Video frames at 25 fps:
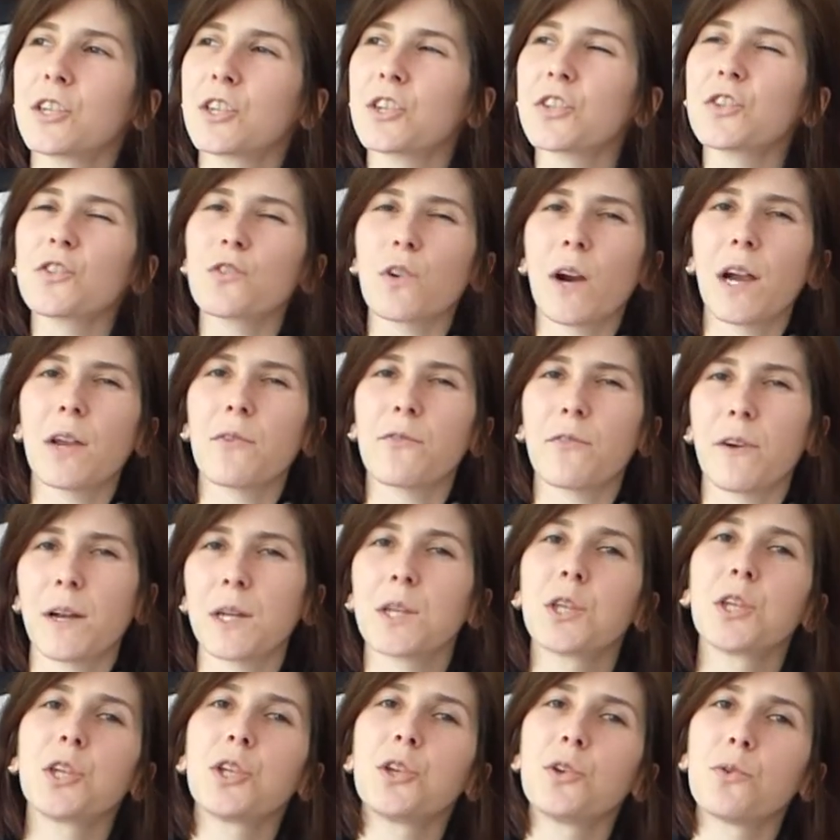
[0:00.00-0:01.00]
just try to
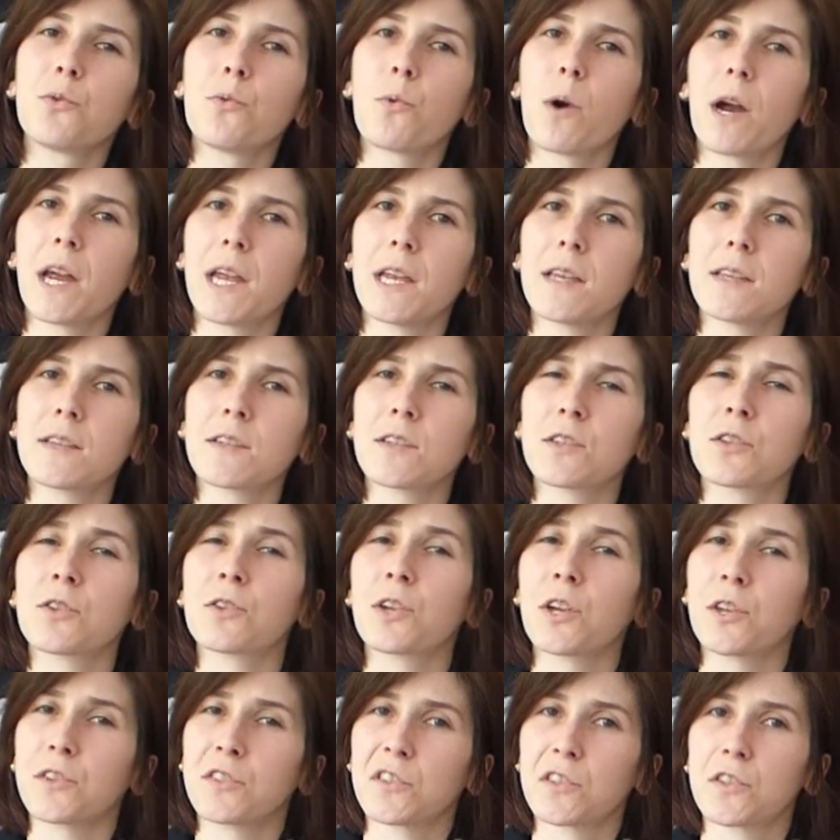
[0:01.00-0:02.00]
find new ways
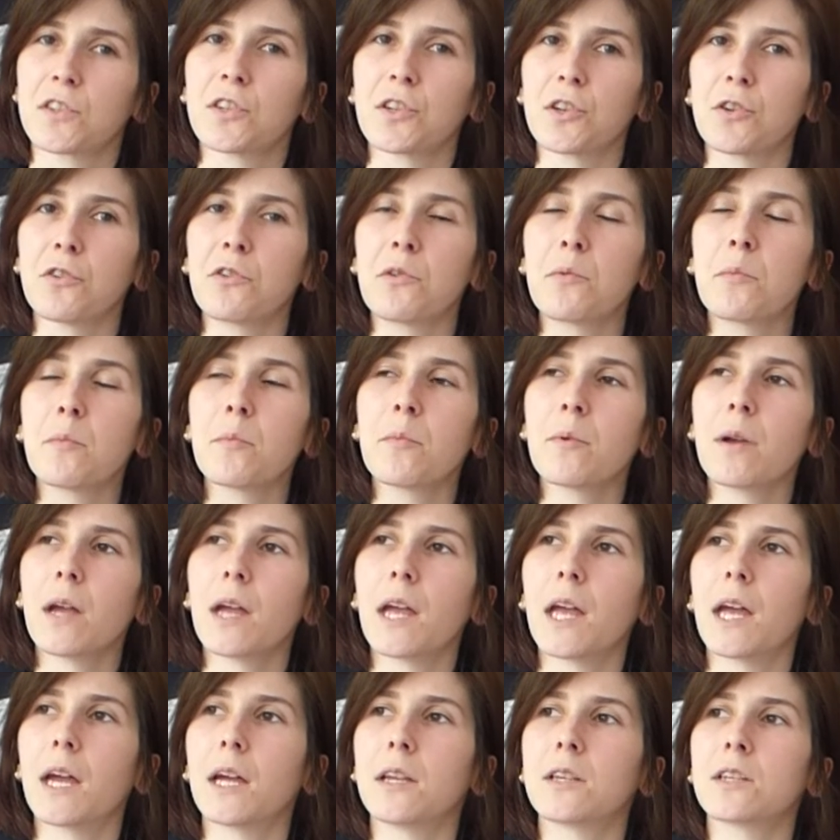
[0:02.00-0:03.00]
to consume
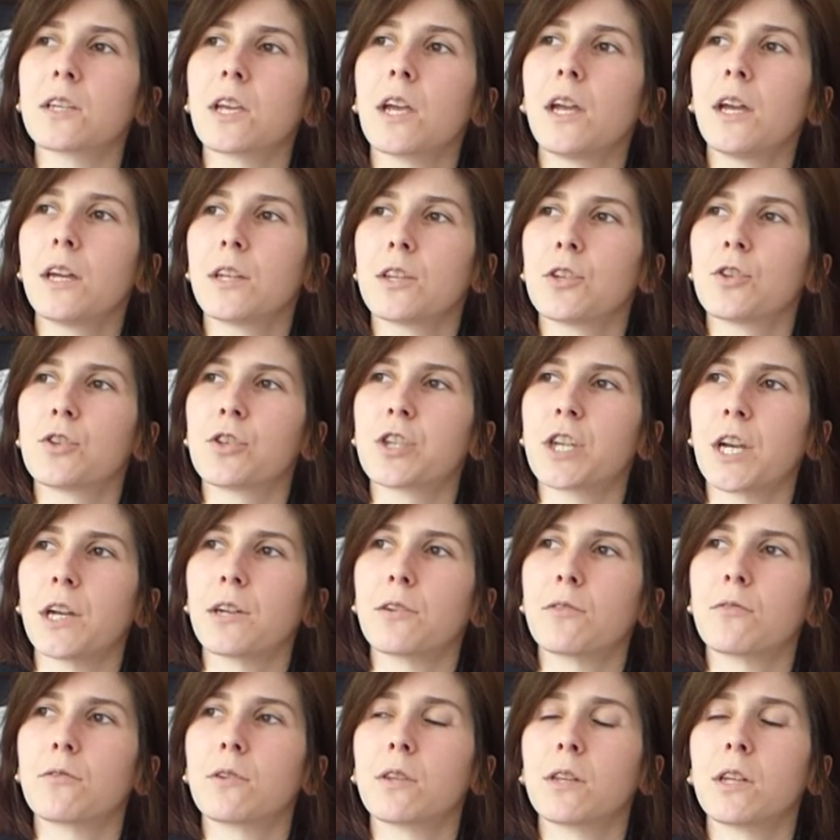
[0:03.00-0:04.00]
and
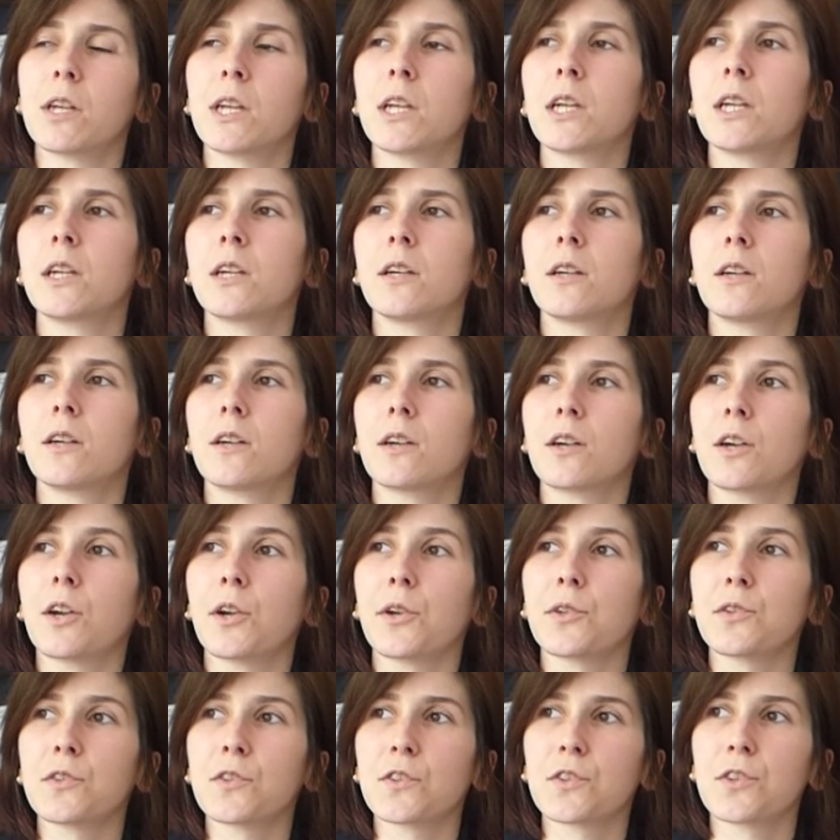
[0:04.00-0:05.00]
generally
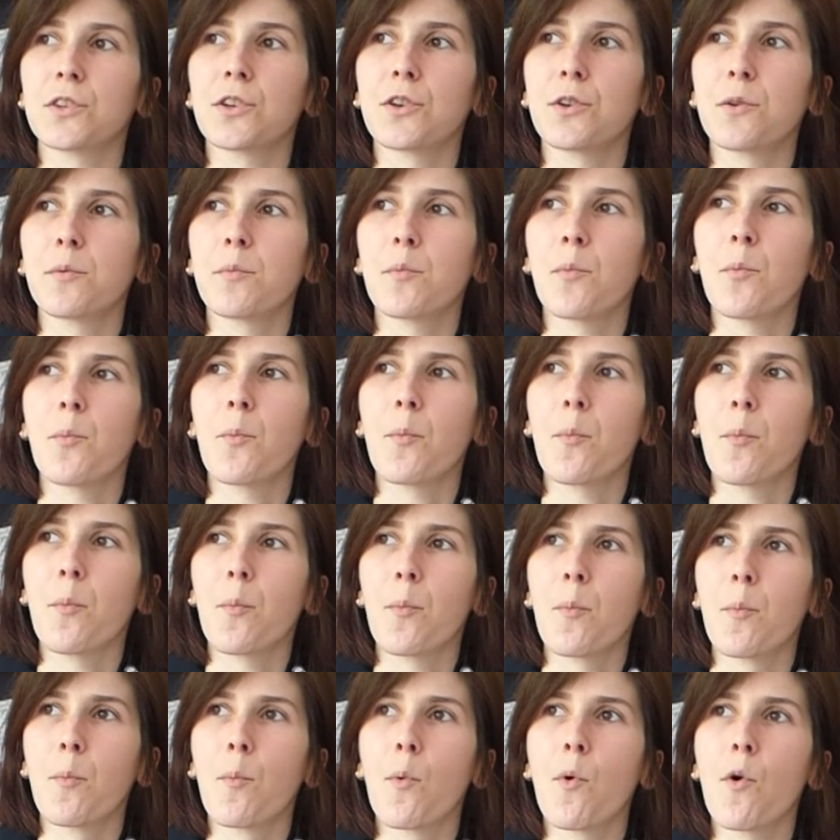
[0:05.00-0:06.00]
consume
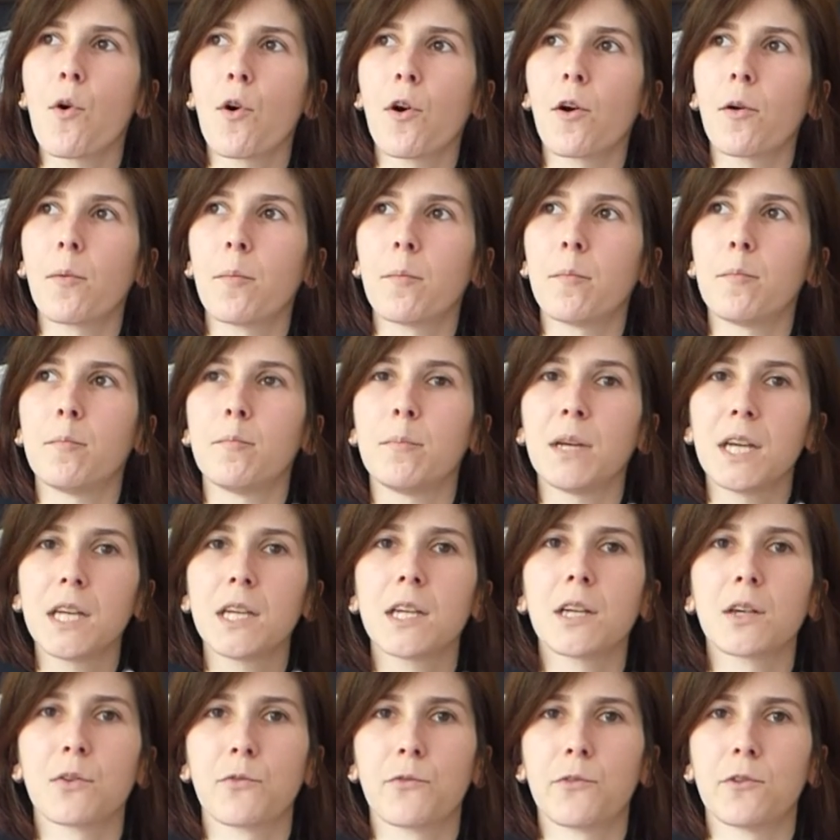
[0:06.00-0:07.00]
more
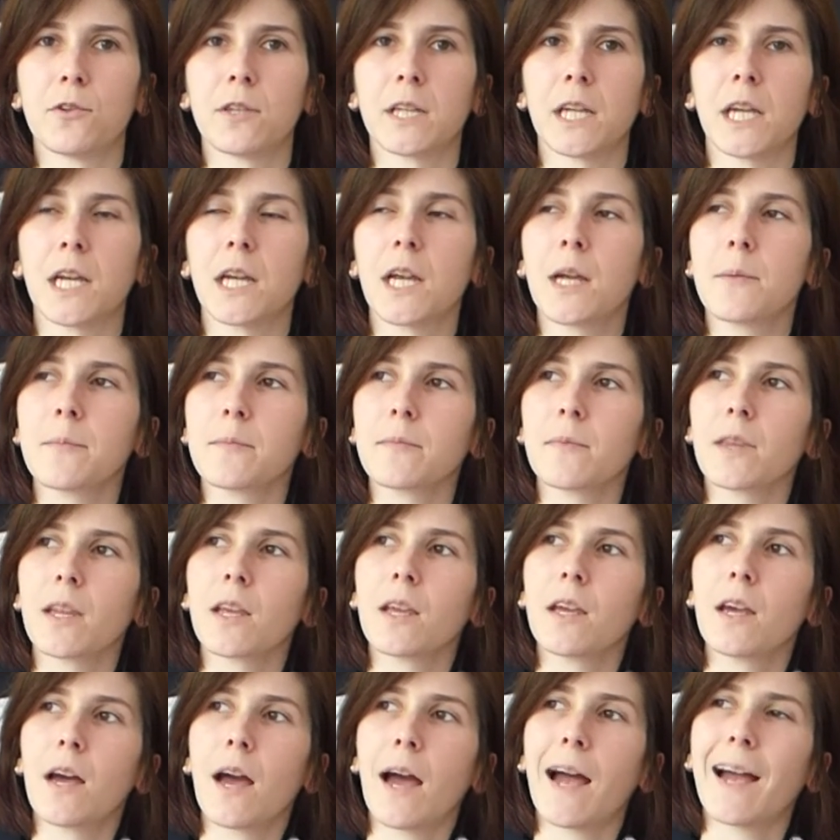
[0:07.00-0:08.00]
meaningfully.
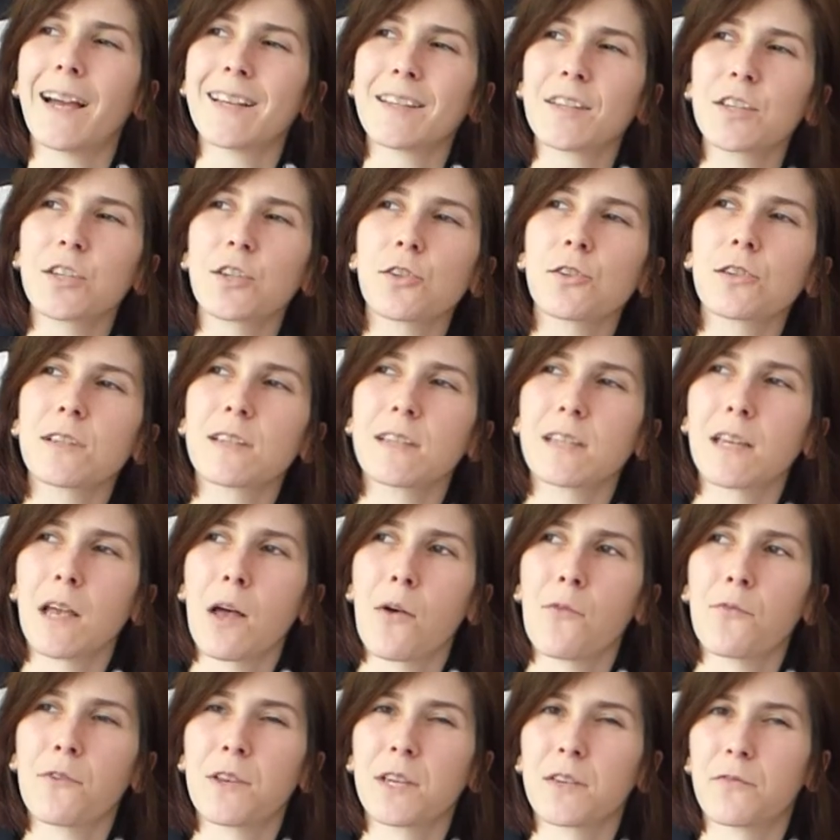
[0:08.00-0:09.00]
Ask
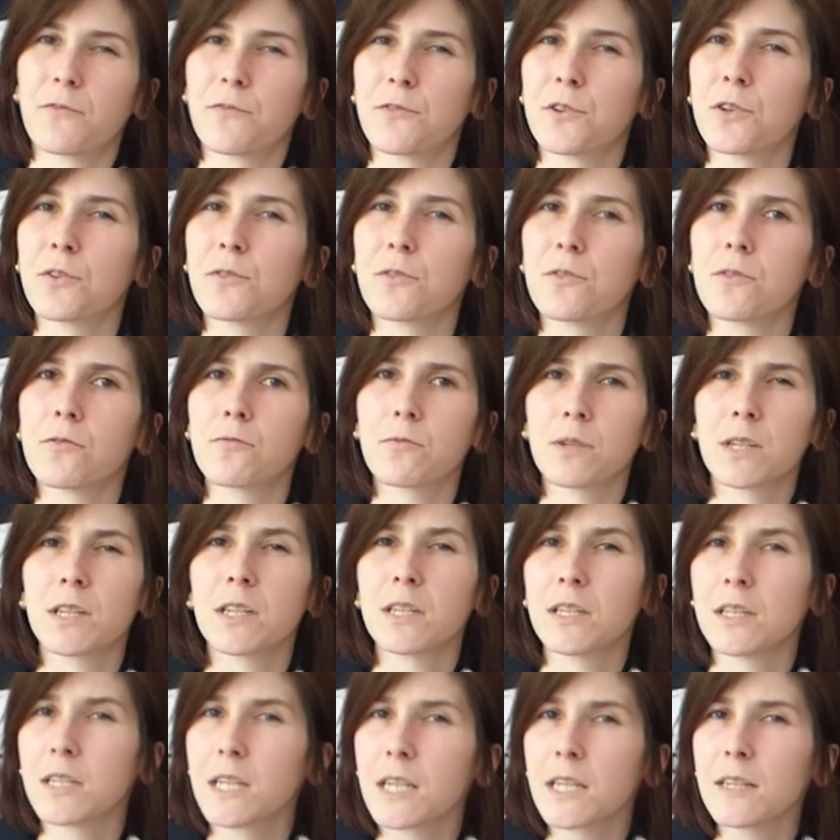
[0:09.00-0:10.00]
yourself if you
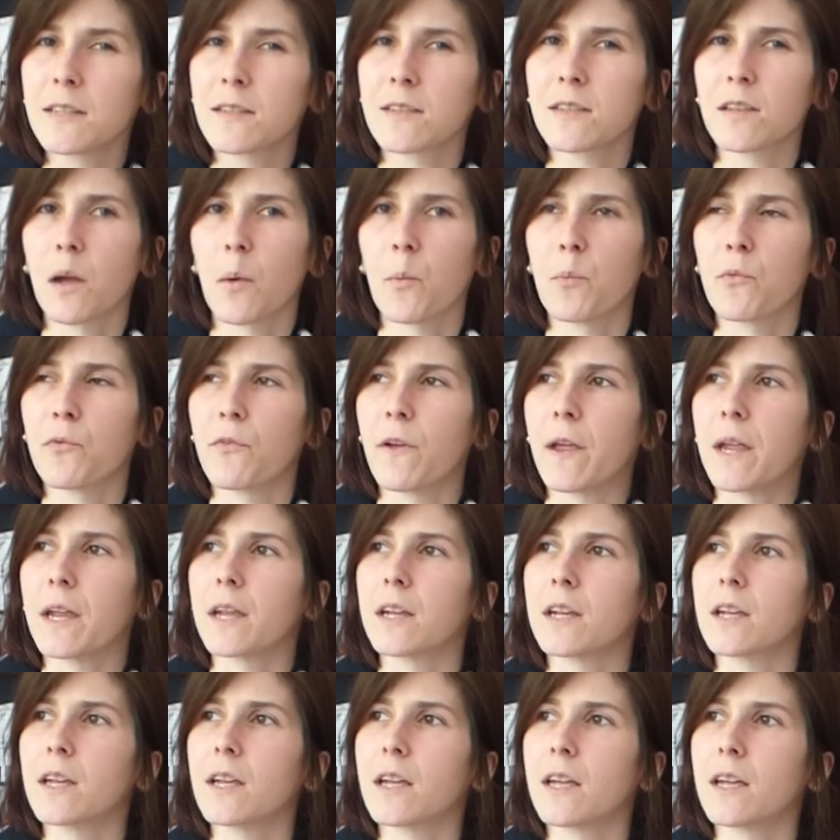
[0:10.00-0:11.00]
really need
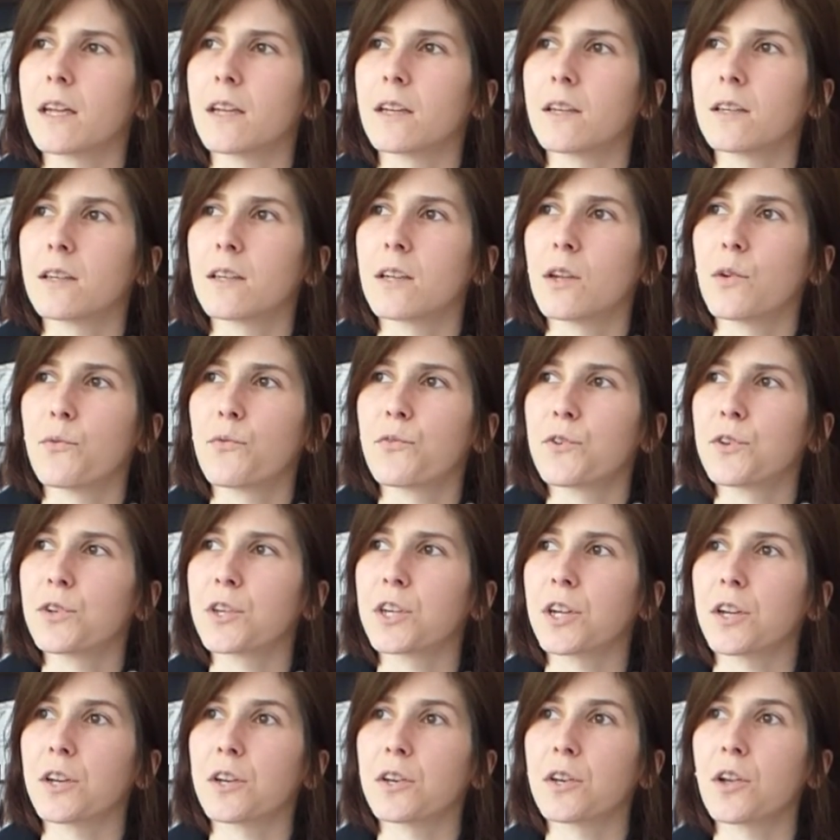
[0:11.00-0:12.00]
something and if
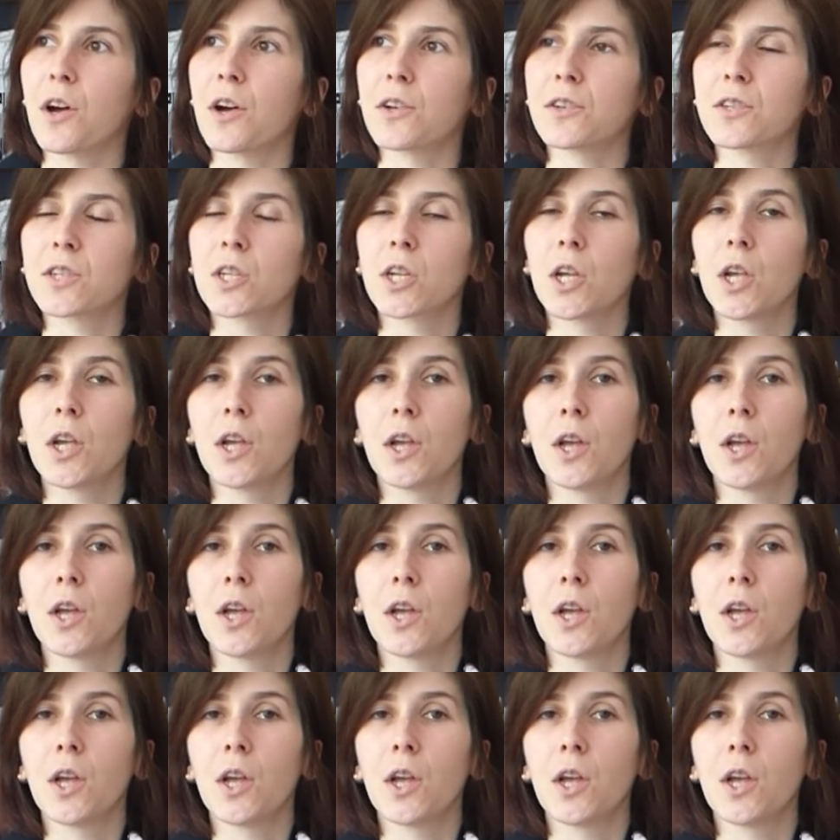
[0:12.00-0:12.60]
you cannot